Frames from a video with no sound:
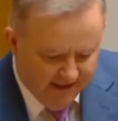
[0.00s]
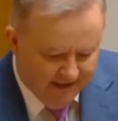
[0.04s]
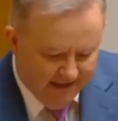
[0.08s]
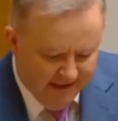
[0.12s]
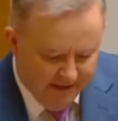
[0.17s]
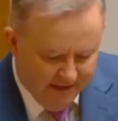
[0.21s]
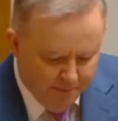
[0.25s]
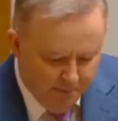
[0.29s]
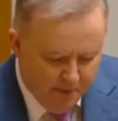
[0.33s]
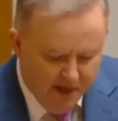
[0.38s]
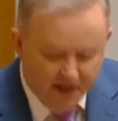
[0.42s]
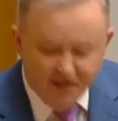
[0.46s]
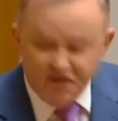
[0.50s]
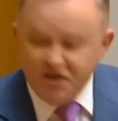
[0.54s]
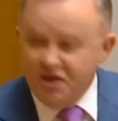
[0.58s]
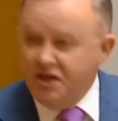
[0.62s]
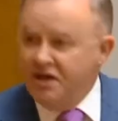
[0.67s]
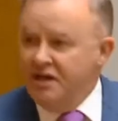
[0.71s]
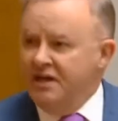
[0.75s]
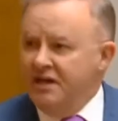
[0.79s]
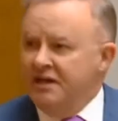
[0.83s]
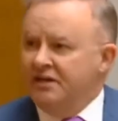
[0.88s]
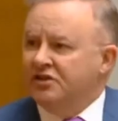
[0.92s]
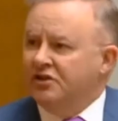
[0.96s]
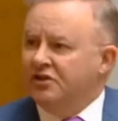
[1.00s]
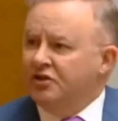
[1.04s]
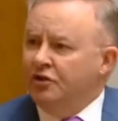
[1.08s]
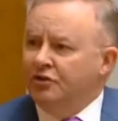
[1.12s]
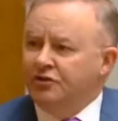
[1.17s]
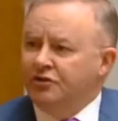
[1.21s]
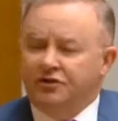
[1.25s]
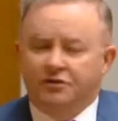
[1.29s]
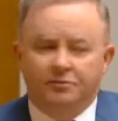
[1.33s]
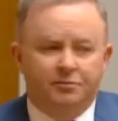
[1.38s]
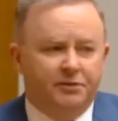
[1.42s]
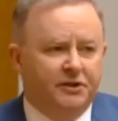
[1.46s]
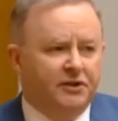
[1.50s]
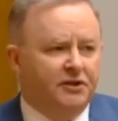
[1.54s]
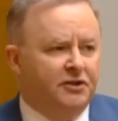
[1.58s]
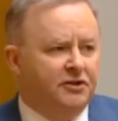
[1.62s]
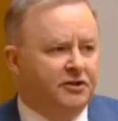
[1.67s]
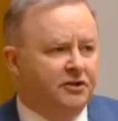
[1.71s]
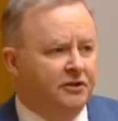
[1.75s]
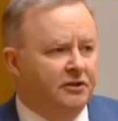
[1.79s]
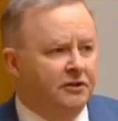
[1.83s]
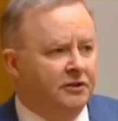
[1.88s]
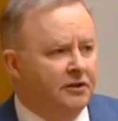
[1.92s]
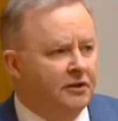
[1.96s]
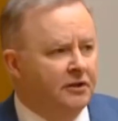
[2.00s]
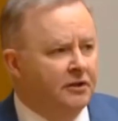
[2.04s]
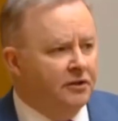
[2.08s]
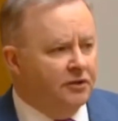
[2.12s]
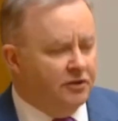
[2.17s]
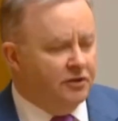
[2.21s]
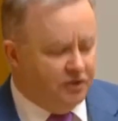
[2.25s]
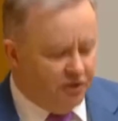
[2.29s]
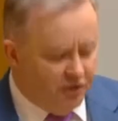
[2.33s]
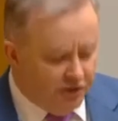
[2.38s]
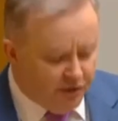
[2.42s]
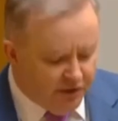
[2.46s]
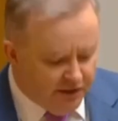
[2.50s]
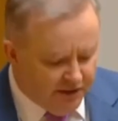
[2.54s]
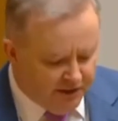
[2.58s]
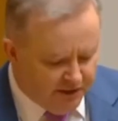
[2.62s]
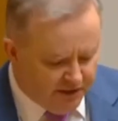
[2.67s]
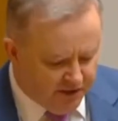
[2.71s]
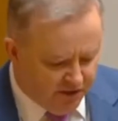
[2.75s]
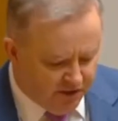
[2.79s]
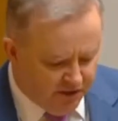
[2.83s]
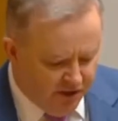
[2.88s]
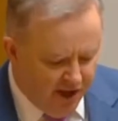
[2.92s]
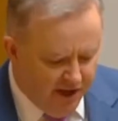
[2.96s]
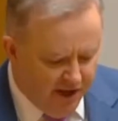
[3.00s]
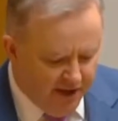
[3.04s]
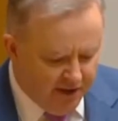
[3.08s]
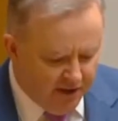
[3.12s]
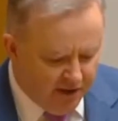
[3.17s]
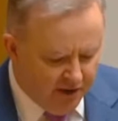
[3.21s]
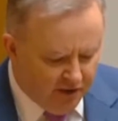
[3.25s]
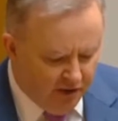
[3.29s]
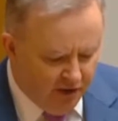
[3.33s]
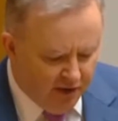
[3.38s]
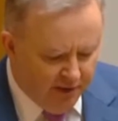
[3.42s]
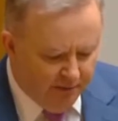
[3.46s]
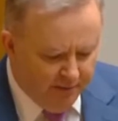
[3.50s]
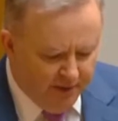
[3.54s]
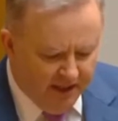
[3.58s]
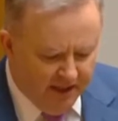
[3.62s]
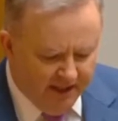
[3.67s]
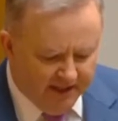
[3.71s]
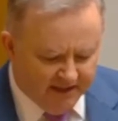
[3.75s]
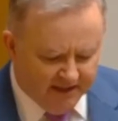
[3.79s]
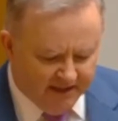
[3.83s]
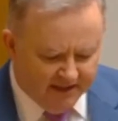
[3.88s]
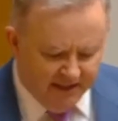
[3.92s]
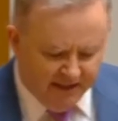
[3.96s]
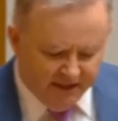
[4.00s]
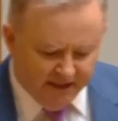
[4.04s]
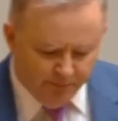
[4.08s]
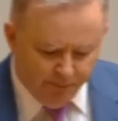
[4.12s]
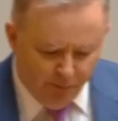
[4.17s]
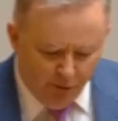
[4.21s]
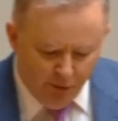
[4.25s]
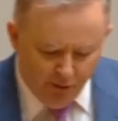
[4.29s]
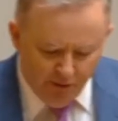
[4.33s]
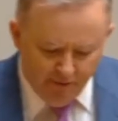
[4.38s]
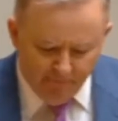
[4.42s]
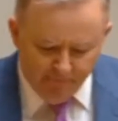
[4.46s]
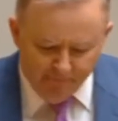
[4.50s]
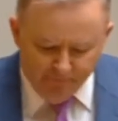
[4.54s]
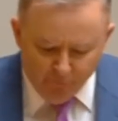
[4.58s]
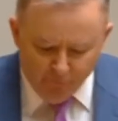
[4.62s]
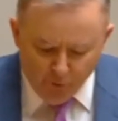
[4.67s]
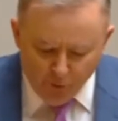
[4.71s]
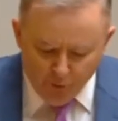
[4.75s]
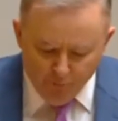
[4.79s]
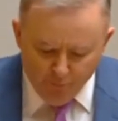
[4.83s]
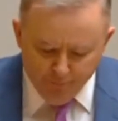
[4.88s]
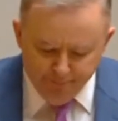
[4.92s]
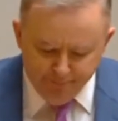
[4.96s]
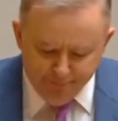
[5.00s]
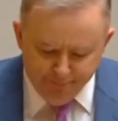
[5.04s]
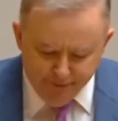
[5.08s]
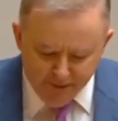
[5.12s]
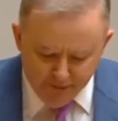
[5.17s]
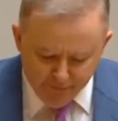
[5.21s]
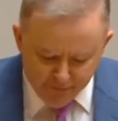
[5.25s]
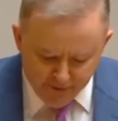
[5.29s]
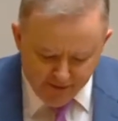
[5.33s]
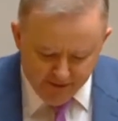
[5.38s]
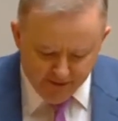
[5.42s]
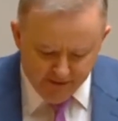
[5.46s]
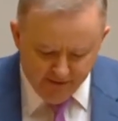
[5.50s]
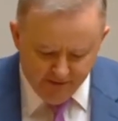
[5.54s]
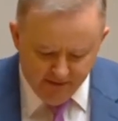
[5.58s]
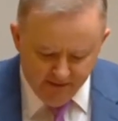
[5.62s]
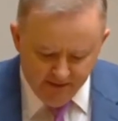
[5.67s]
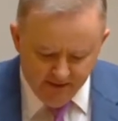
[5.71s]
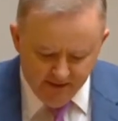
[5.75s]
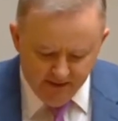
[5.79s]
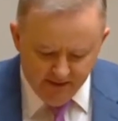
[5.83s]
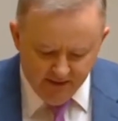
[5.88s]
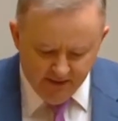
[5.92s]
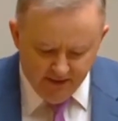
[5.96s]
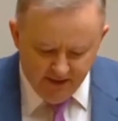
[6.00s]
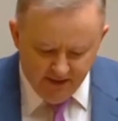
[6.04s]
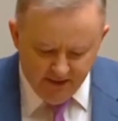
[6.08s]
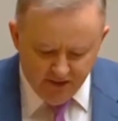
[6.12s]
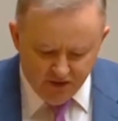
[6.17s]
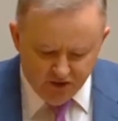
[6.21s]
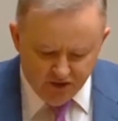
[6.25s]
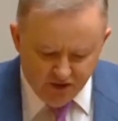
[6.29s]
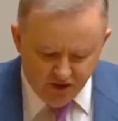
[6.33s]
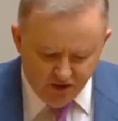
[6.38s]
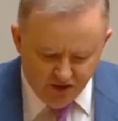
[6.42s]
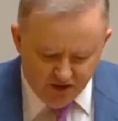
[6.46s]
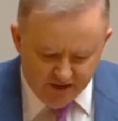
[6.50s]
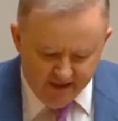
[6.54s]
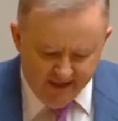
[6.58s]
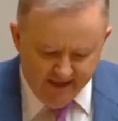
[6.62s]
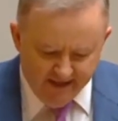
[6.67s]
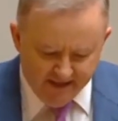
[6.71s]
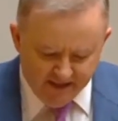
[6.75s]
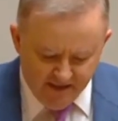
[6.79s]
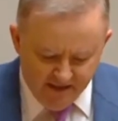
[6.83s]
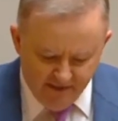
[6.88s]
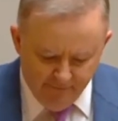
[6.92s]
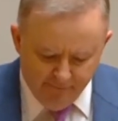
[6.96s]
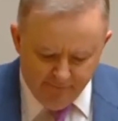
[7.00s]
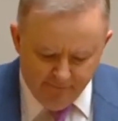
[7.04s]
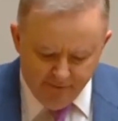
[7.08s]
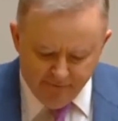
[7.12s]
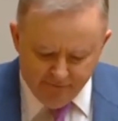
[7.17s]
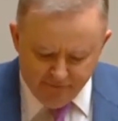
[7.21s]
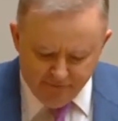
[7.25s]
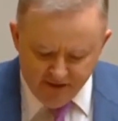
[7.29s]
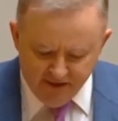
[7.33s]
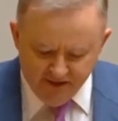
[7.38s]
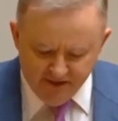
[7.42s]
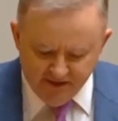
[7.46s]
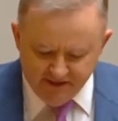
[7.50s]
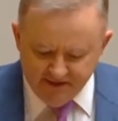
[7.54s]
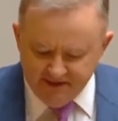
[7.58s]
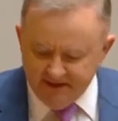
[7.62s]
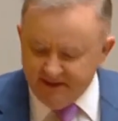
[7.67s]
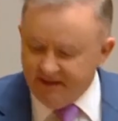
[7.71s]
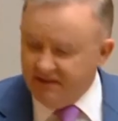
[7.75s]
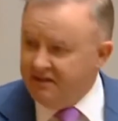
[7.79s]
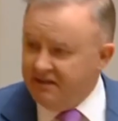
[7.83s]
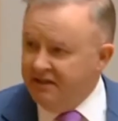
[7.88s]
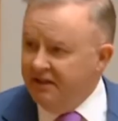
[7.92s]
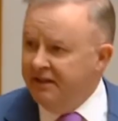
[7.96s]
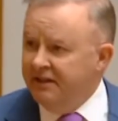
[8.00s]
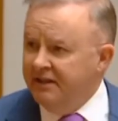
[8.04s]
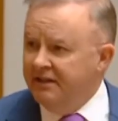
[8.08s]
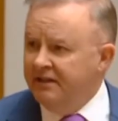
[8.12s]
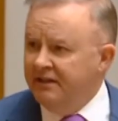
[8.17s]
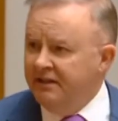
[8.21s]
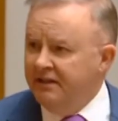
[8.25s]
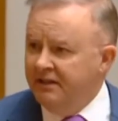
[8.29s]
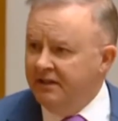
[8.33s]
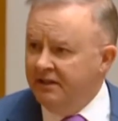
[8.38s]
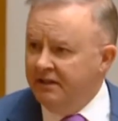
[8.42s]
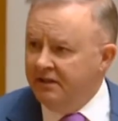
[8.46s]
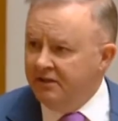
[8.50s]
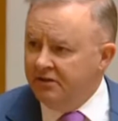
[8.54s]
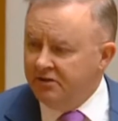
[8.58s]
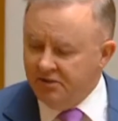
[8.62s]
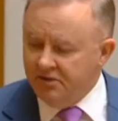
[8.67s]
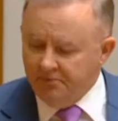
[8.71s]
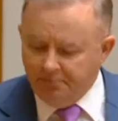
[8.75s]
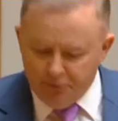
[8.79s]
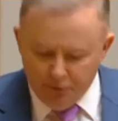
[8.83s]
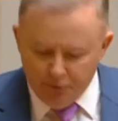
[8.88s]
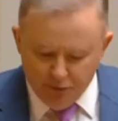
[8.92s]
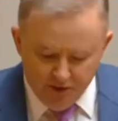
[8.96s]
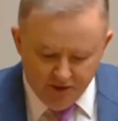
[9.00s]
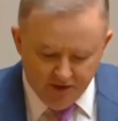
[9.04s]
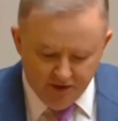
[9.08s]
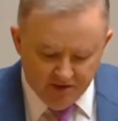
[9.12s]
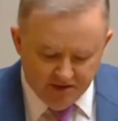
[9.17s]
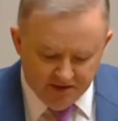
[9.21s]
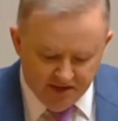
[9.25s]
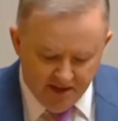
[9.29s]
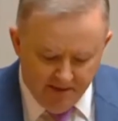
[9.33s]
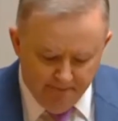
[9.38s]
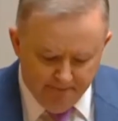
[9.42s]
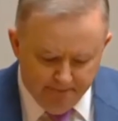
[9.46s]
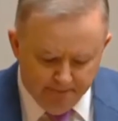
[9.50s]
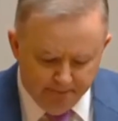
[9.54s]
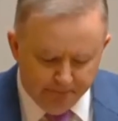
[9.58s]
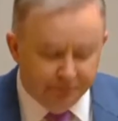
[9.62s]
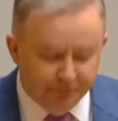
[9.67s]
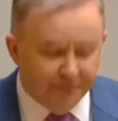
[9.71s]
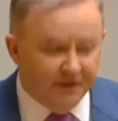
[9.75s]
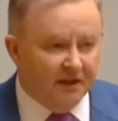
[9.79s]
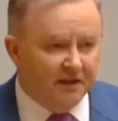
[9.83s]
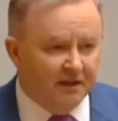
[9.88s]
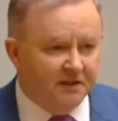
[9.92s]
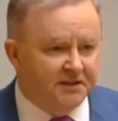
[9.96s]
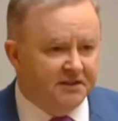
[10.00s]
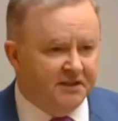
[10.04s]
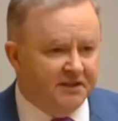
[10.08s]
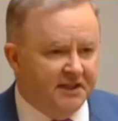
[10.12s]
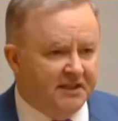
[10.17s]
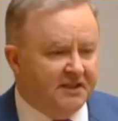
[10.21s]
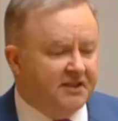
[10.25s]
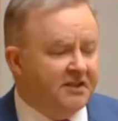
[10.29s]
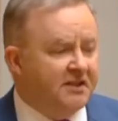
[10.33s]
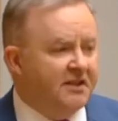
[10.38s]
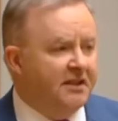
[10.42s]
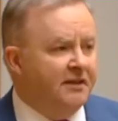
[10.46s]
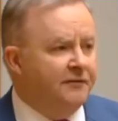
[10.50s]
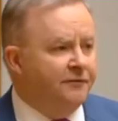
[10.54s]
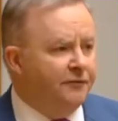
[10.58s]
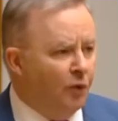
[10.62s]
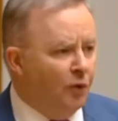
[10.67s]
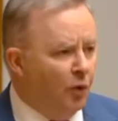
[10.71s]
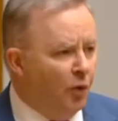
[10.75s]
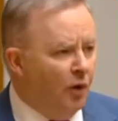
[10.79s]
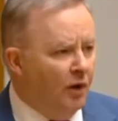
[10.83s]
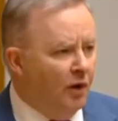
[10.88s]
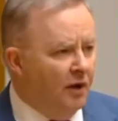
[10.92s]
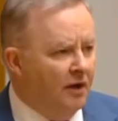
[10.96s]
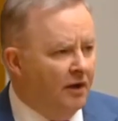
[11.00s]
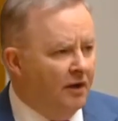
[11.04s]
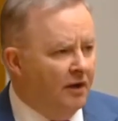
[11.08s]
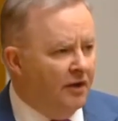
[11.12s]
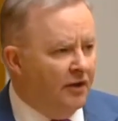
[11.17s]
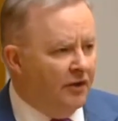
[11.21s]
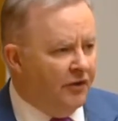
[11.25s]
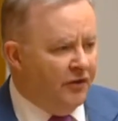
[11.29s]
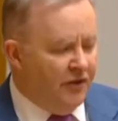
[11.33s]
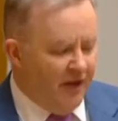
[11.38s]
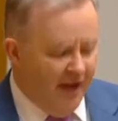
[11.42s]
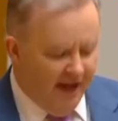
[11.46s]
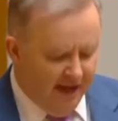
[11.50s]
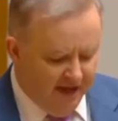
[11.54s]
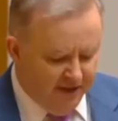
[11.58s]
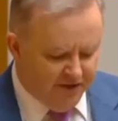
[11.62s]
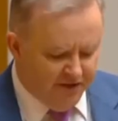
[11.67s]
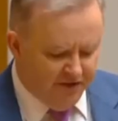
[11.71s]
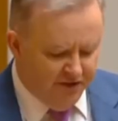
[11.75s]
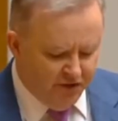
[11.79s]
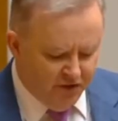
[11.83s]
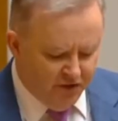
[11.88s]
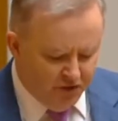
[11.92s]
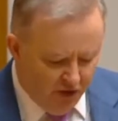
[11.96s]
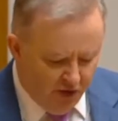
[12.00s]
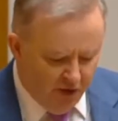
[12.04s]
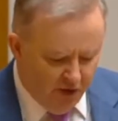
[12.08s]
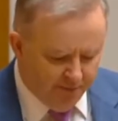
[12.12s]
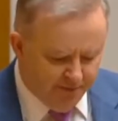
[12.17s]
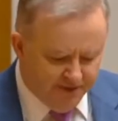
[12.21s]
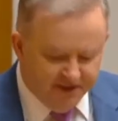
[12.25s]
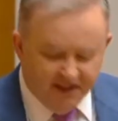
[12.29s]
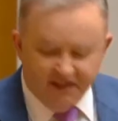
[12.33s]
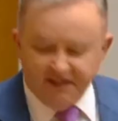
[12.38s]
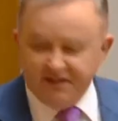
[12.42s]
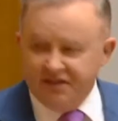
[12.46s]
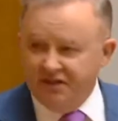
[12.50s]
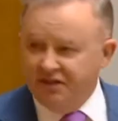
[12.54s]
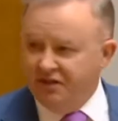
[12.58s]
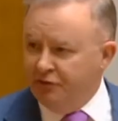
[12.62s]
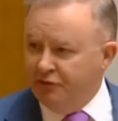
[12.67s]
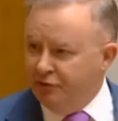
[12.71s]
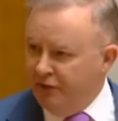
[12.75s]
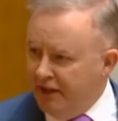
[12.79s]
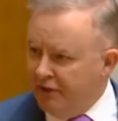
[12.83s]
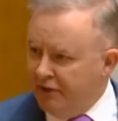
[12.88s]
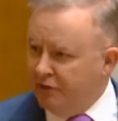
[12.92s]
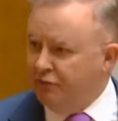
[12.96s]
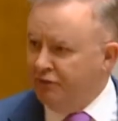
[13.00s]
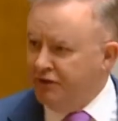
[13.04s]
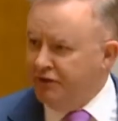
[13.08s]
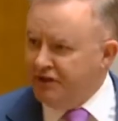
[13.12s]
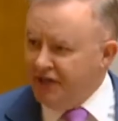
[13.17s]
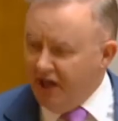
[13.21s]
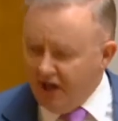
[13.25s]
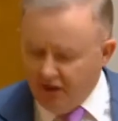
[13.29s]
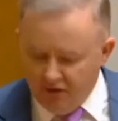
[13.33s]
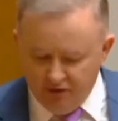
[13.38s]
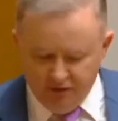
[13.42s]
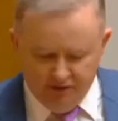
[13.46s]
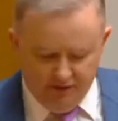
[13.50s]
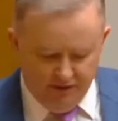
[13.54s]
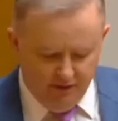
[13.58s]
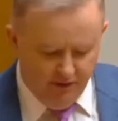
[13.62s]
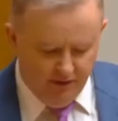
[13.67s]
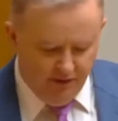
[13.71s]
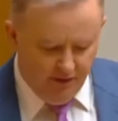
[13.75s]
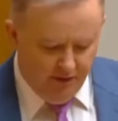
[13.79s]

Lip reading: It measured its contribution to the Australian economy at $6.4 billion in 2015-16, supporting some 64,000 jobs as a direct result